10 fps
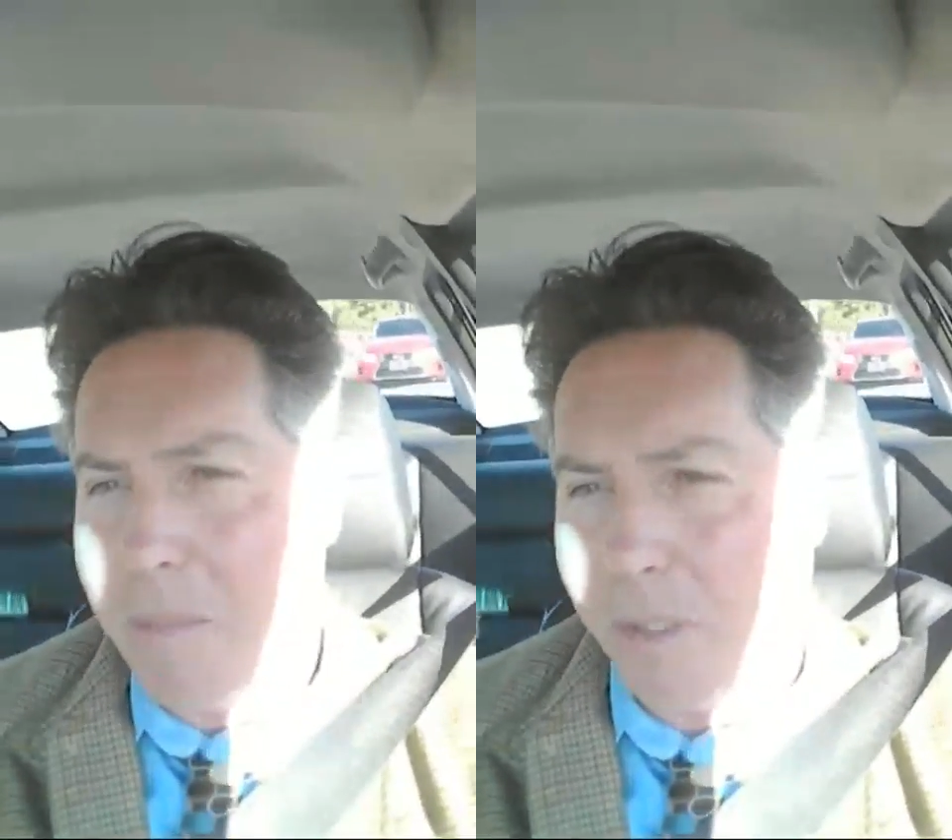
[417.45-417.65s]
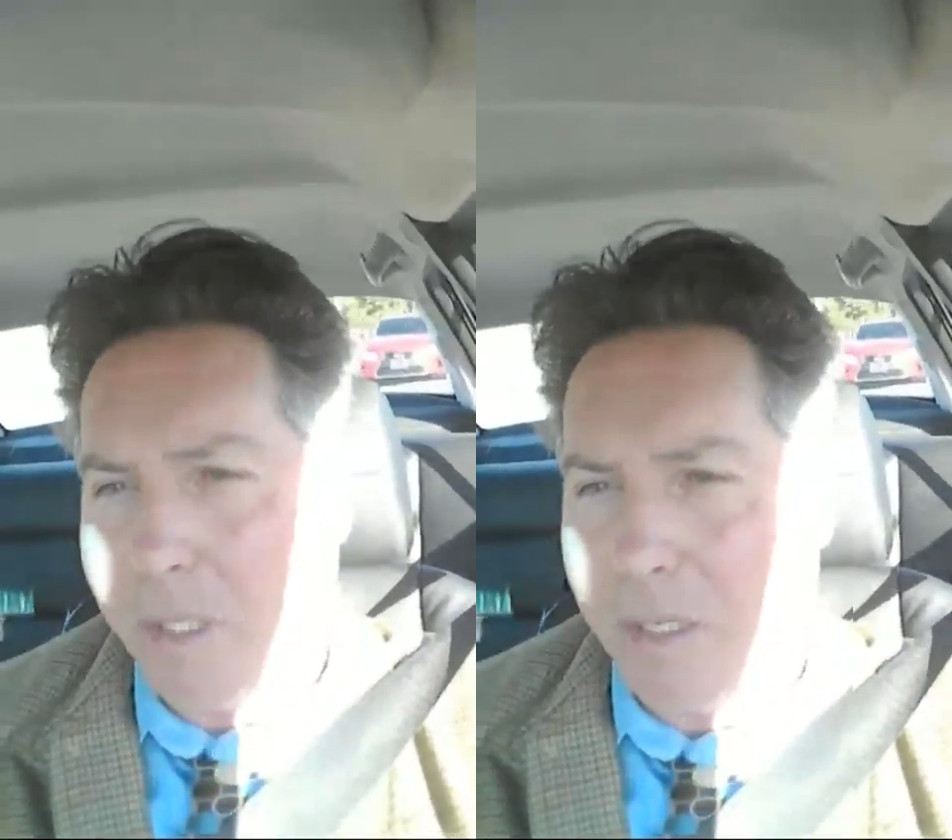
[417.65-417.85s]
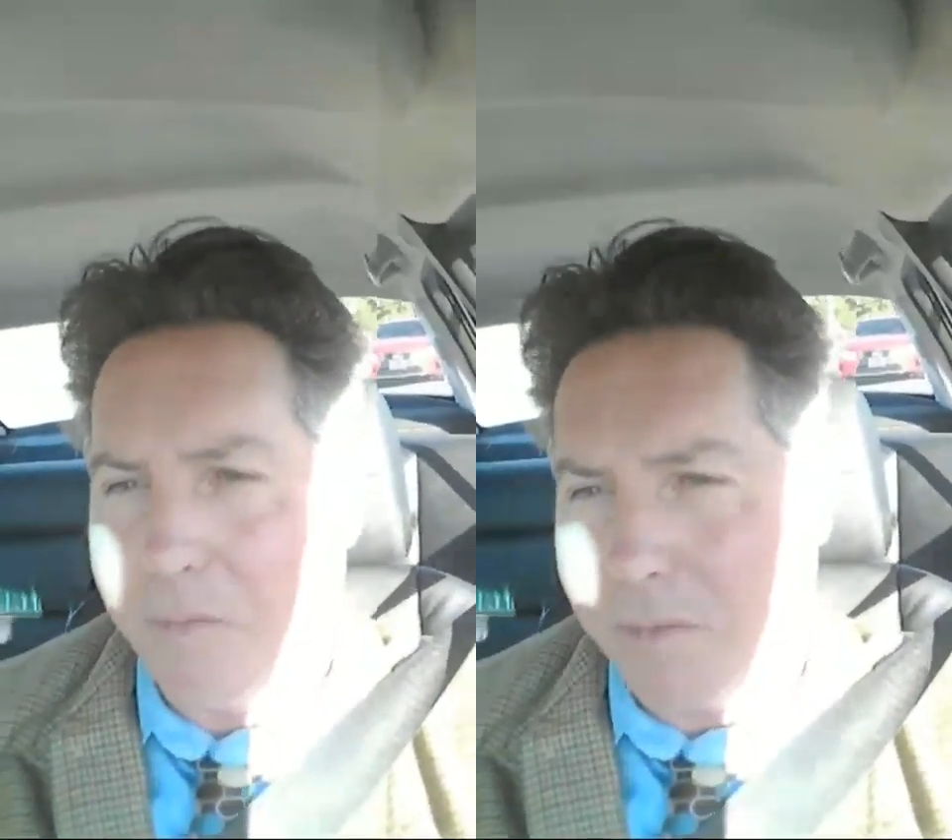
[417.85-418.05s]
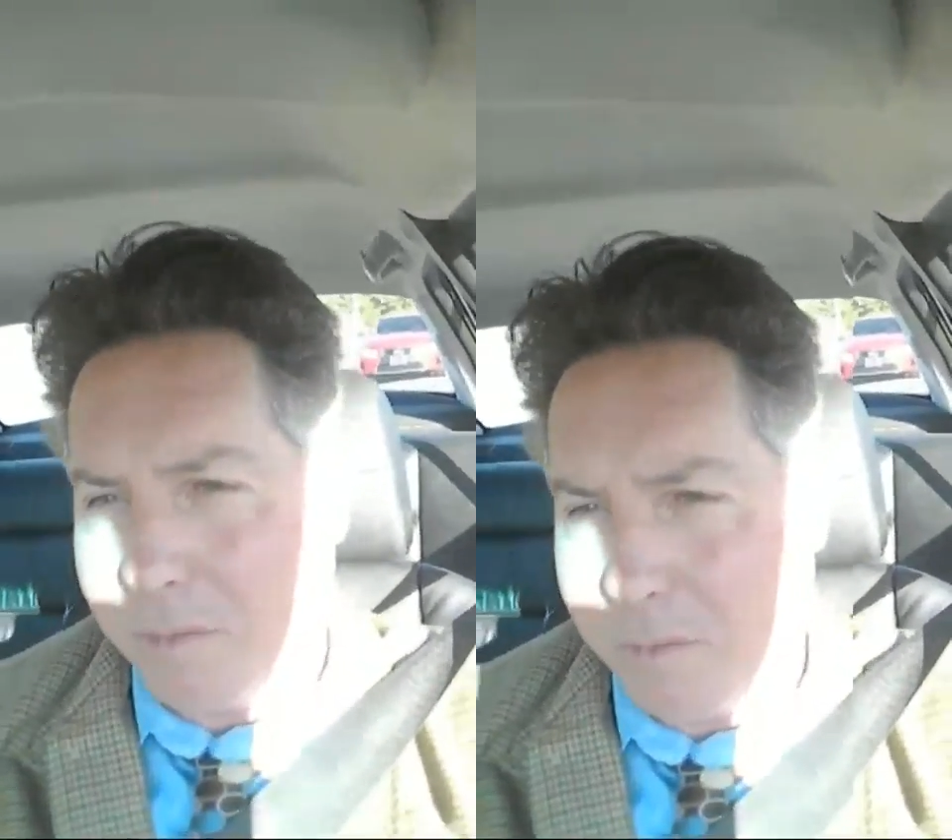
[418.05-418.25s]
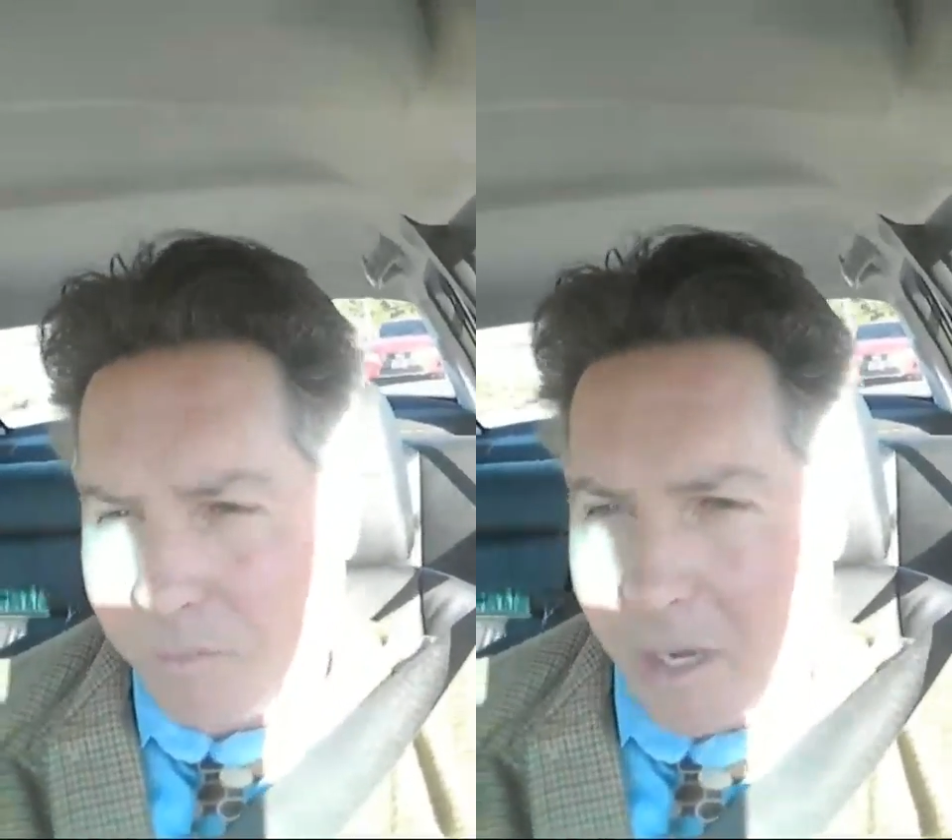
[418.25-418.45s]
believe
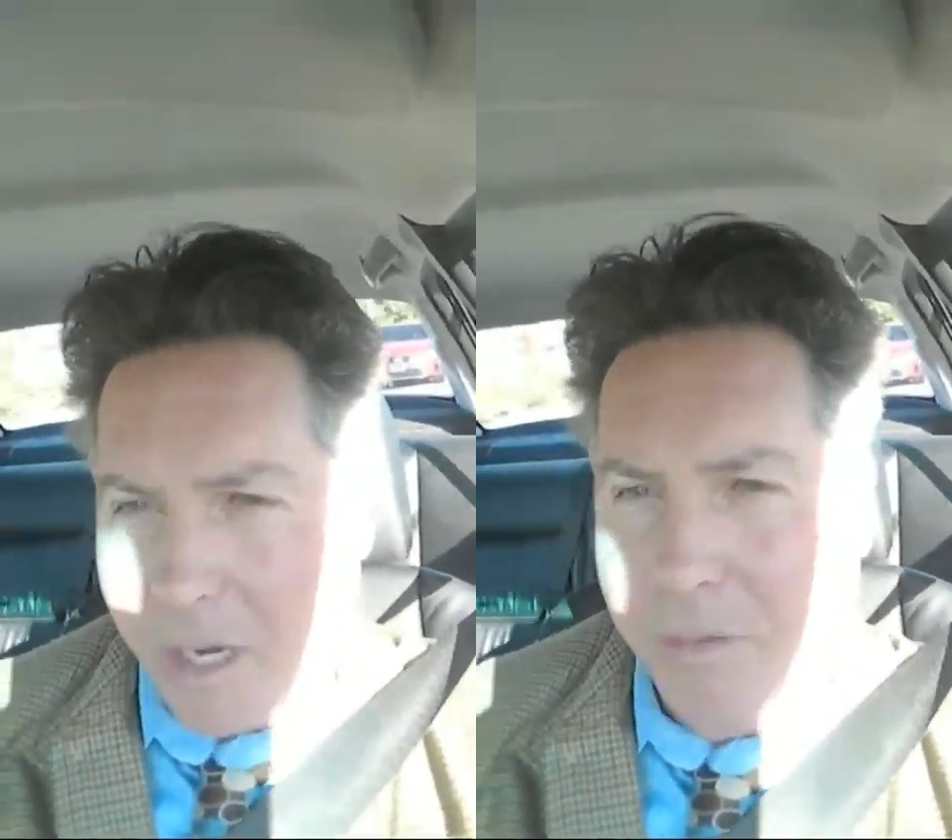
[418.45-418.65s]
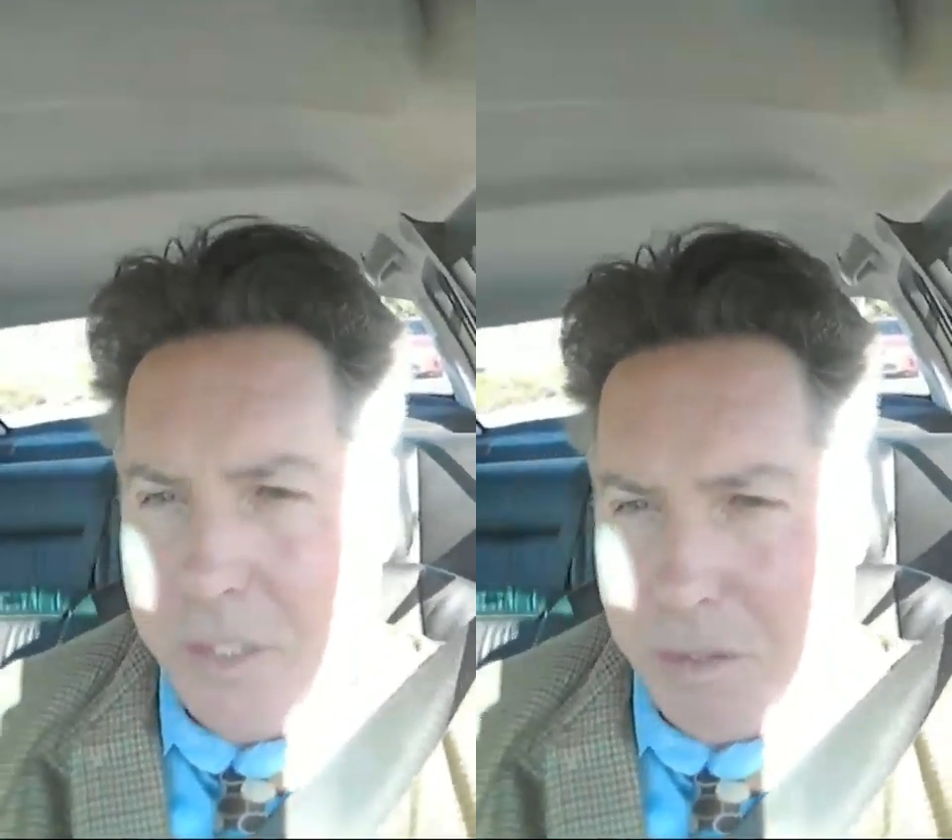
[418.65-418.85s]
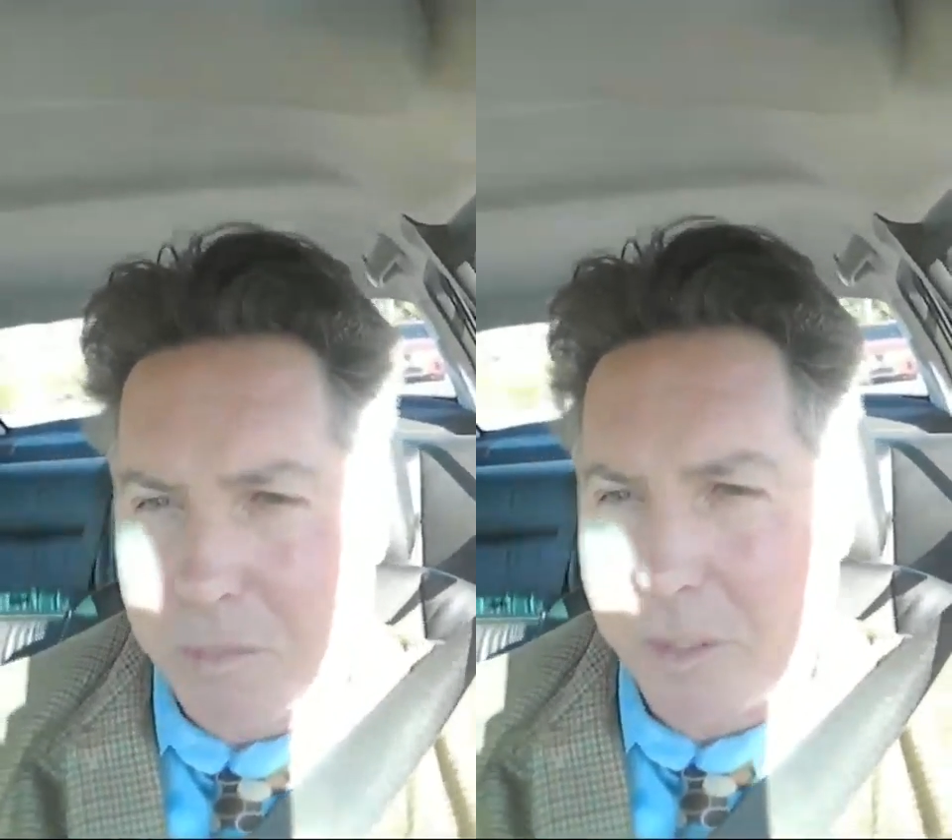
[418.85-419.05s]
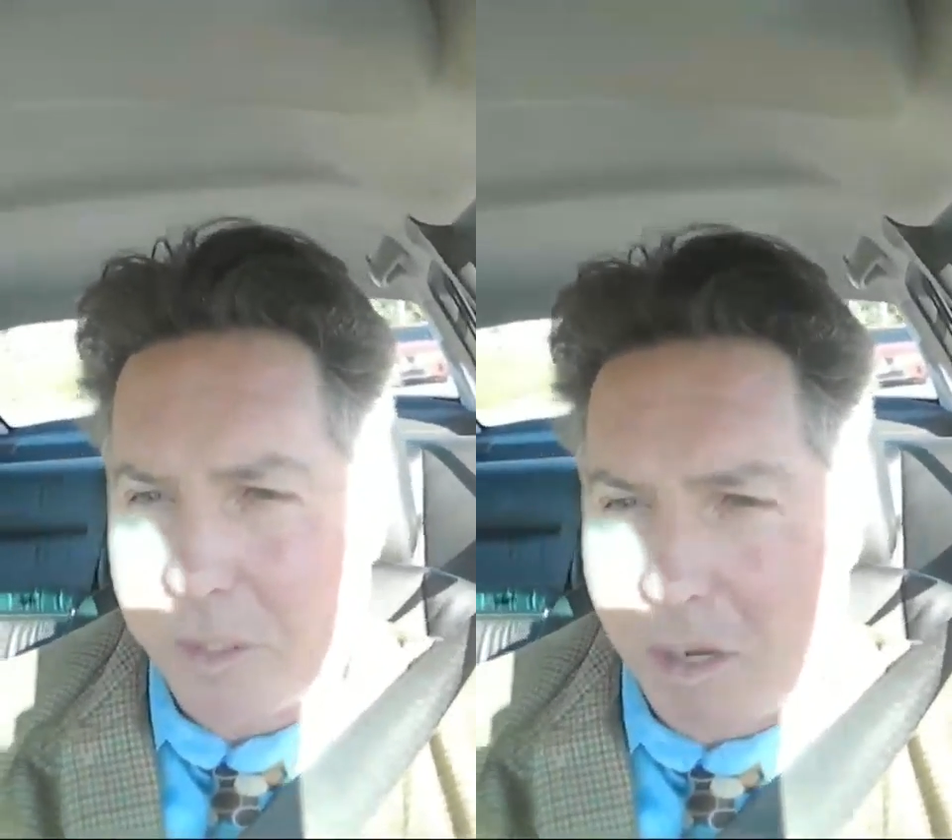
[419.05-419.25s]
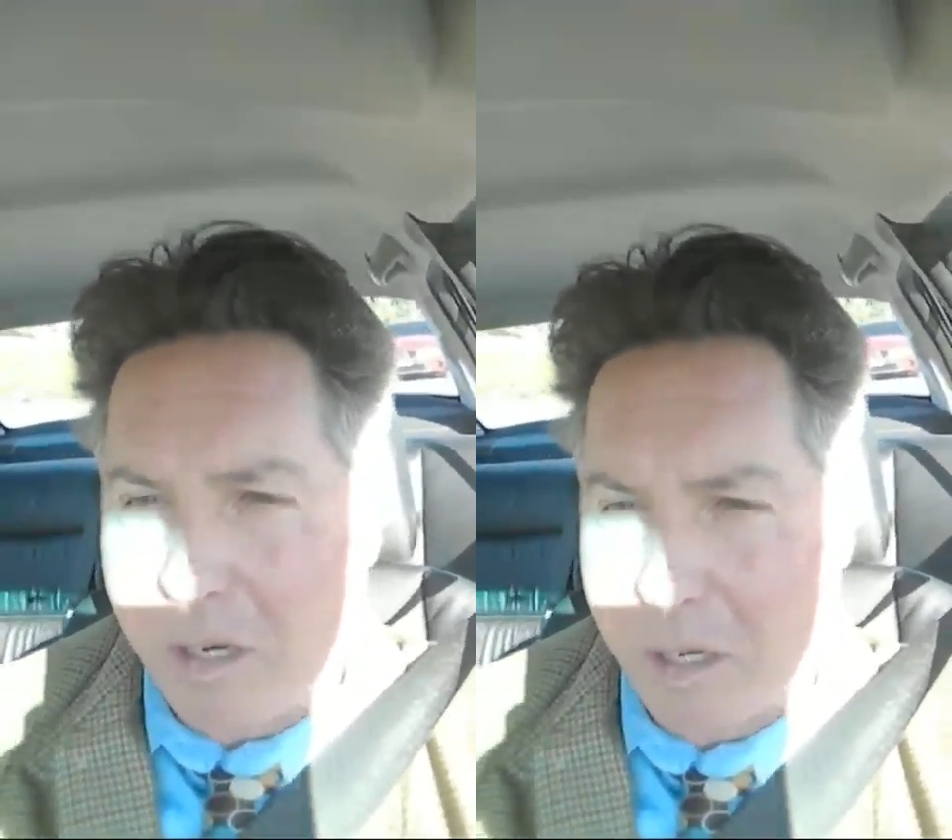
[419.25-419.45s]
viruses
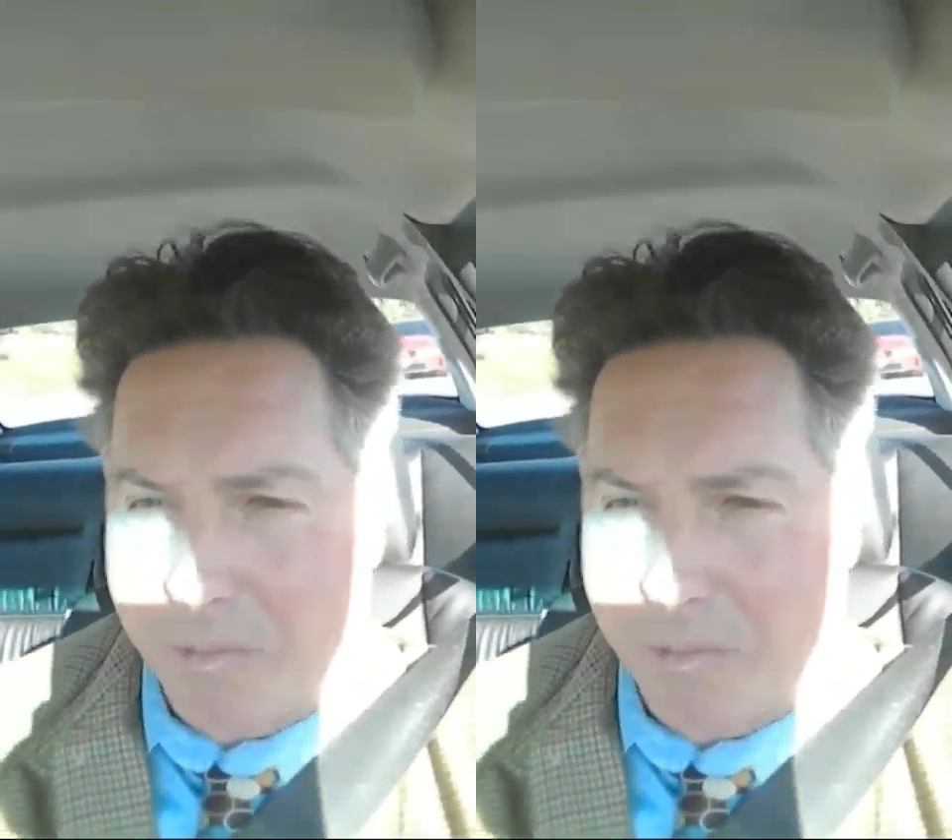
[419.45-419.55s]
really are,